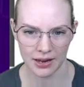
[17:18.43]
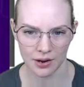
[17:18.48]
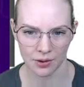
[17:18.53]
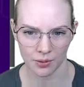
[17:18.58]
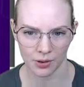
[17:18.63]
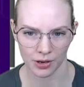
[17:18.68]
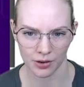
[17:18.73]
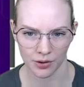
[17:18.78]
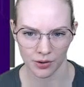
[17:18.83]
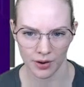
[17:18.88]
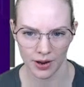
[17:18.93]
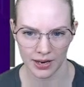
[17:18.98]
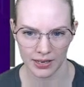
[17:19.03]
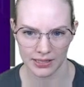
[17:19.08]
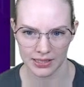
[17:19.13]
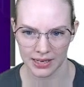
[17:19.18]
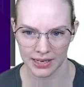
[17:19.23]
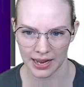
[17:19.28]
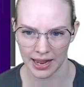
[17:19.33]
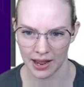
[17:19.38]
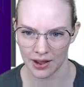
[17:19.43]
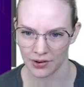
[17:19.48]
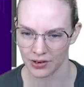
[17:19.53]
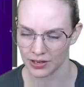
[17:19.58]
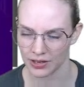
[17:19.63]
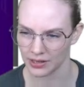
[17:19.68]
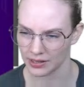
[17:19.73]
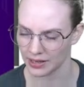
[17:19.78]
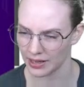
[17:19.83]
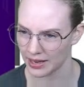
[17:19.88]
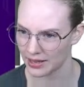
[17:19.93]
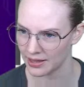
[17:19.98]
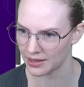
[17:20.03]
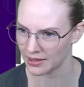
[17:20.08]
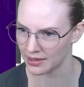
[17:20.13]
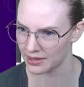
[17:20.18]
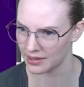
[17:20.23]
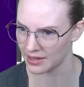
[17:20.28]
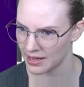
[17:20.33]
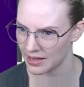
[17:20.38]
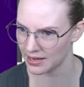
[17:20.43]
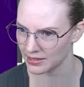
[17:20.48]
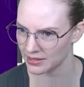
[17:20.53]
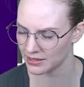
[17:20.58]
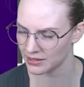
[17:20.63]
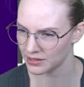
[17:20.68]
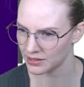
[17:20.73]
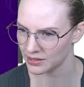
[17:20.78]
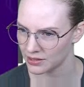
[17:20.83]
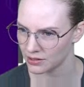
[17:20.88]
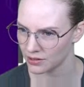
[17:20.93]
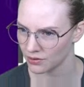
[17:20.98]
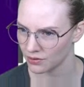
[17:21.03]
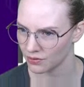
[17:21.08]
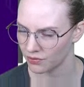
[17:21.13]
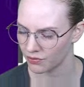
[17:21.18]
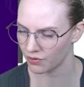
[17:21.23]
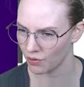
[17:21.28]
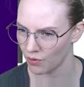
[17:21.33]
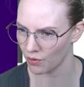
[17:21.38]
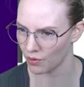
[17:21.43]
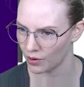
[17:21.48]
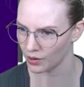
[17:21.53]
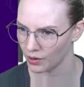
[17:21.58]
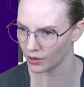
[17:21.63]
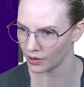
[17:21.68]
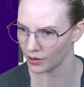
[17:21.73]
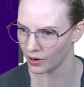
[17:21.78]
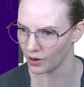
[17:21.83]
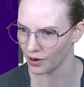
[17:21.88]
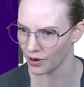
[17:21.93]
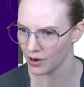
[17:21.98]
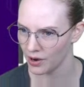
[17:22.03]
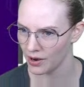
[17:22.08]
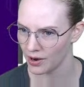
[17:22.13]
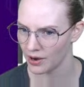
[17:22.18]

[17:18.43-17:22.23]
we're going to calculate this for